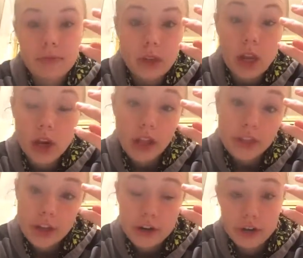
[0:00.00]
Not that
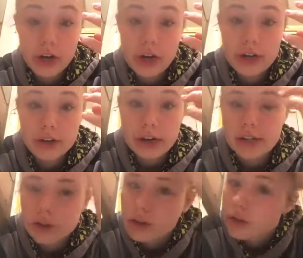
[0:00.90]
your dark under eye
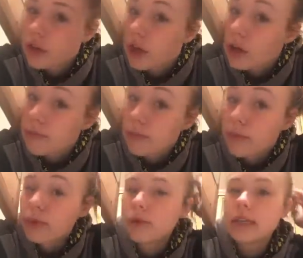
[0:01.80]
circles are
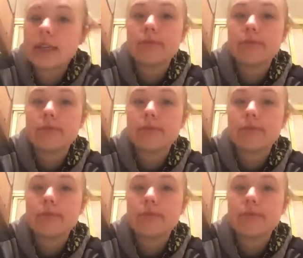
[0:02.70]
bruises,